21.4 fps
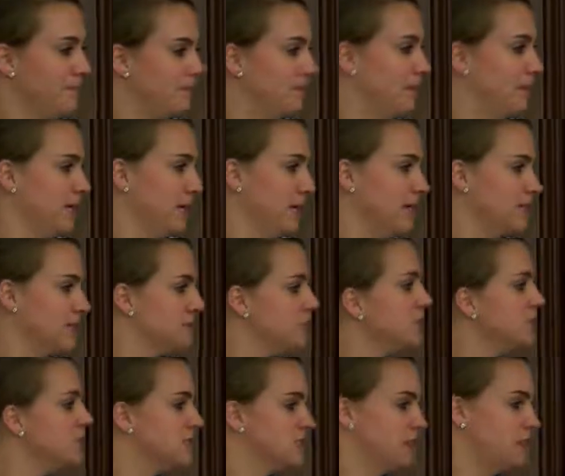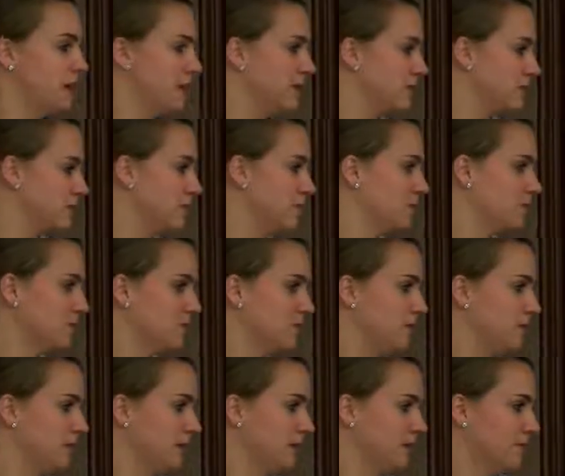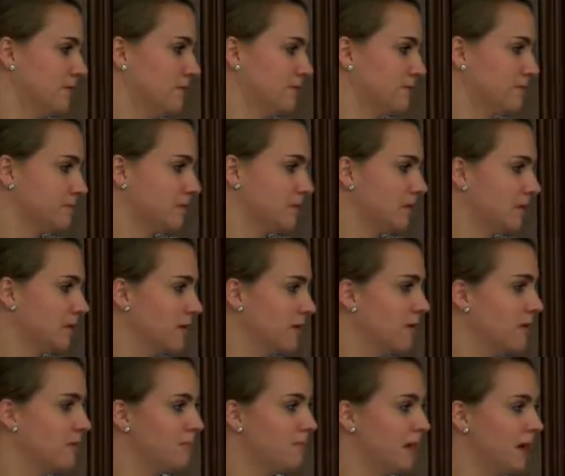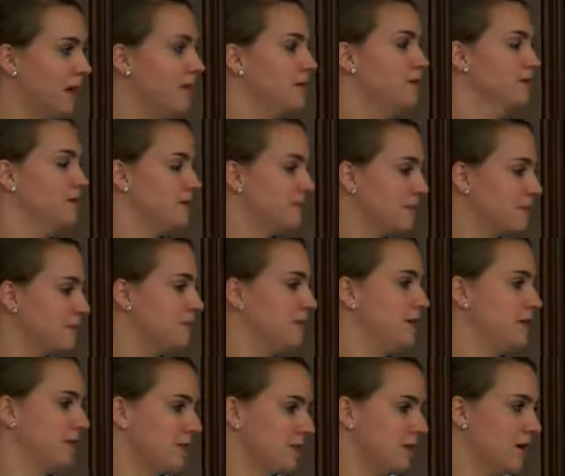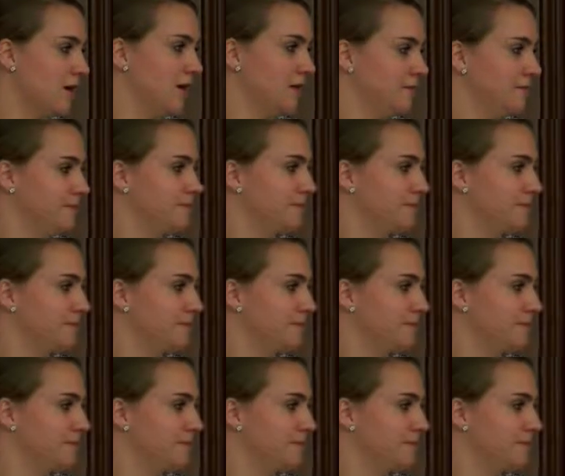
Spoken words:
But yeah, so it just depends on what they're doing. But yeah, I was on my feet a lot.